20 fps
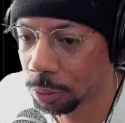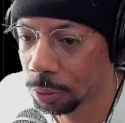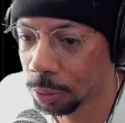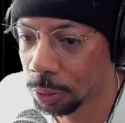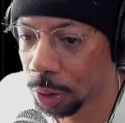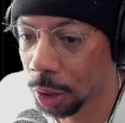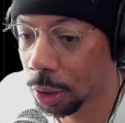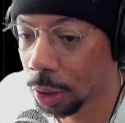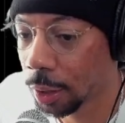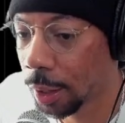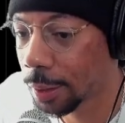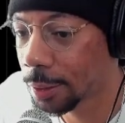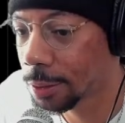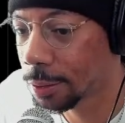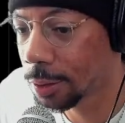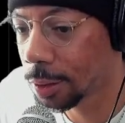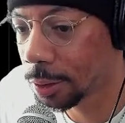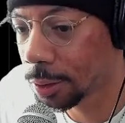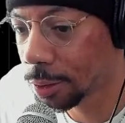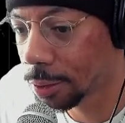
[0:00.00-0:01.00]
Got a lot of
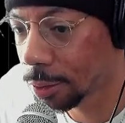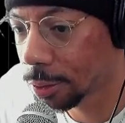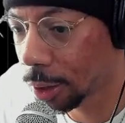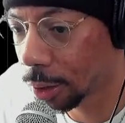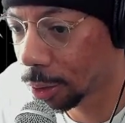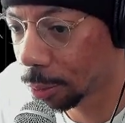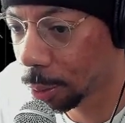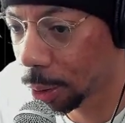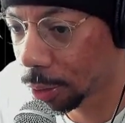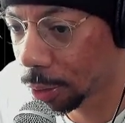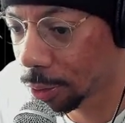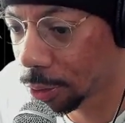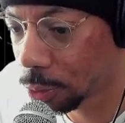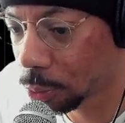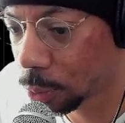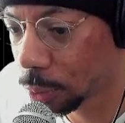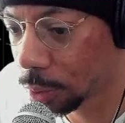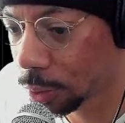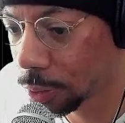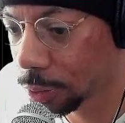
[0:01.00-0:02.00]
Xenians talking about this
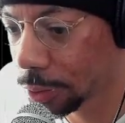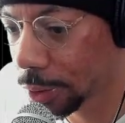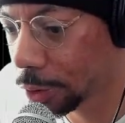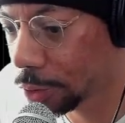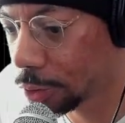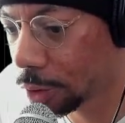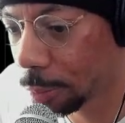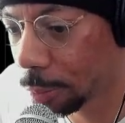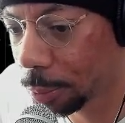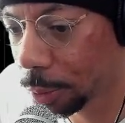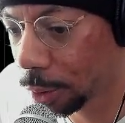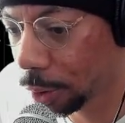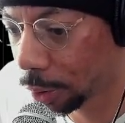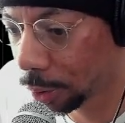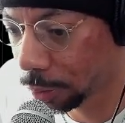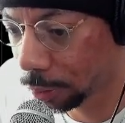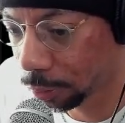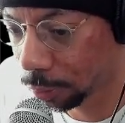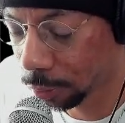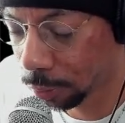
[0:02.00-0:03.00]
one because they're jumping on it.